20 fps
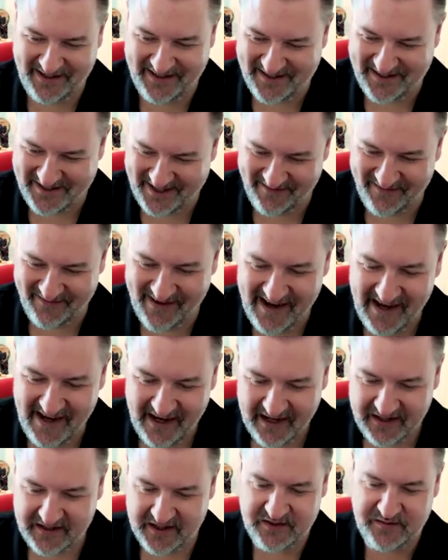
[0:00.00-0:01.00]
because some
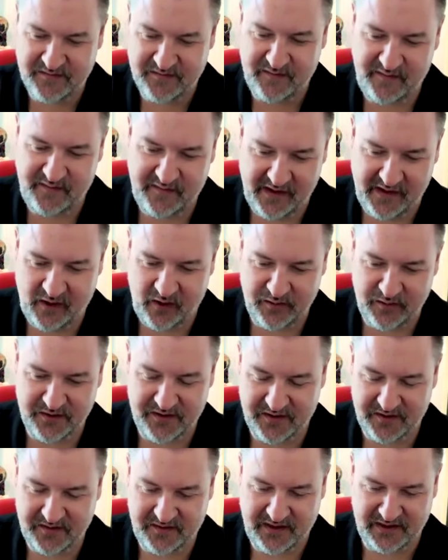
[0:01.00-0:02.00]
it doesn't fit
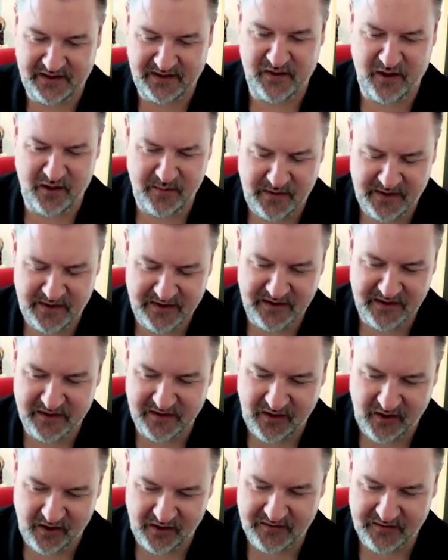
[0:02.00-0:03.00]
onto things like business
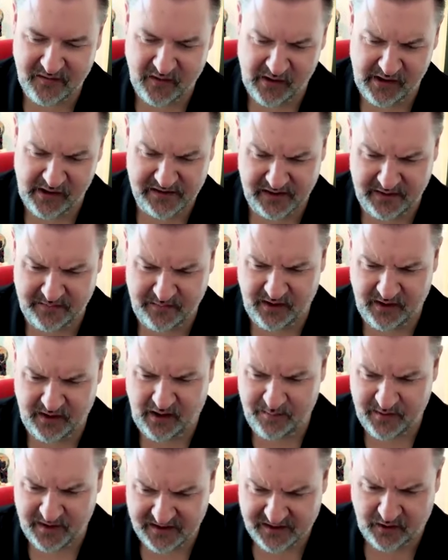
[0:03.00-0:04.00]
cards very easily. But
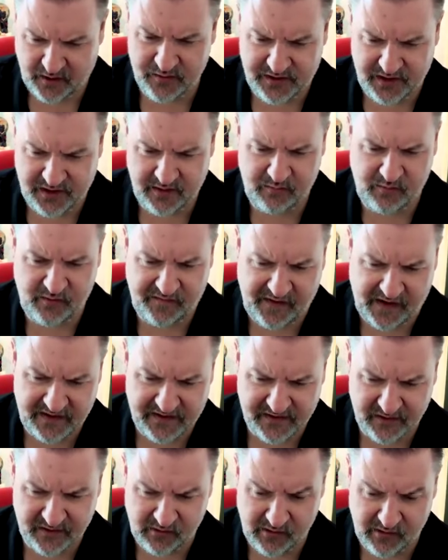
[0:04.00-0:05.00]
I'm an associate
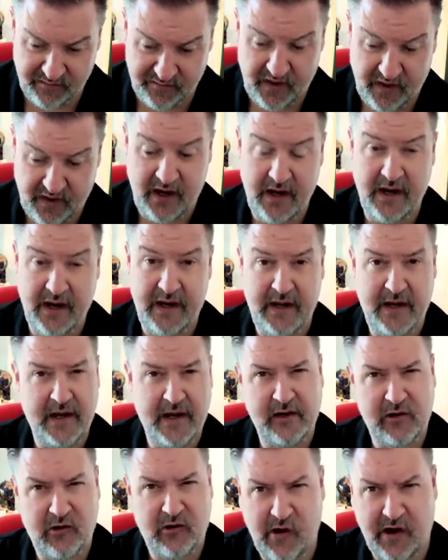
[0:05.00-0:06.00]
professor of
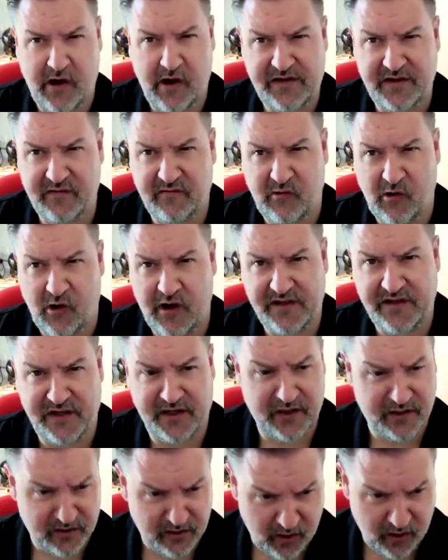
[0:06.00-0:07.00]
creative
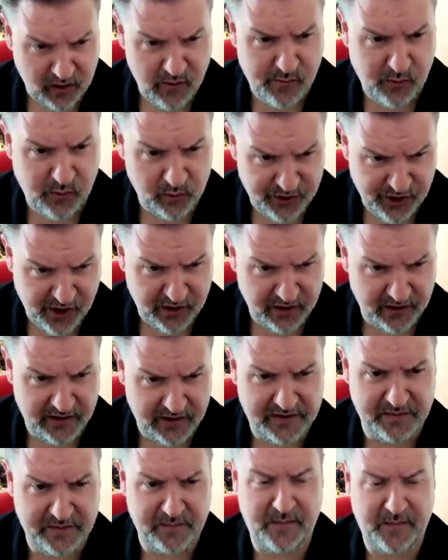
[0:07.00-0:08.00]
writing and global
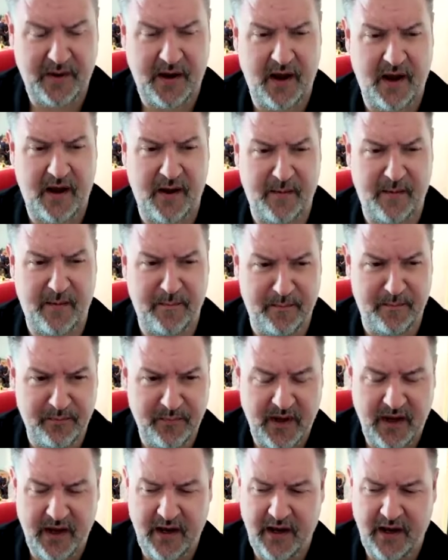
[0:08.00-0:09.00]
journalism, um,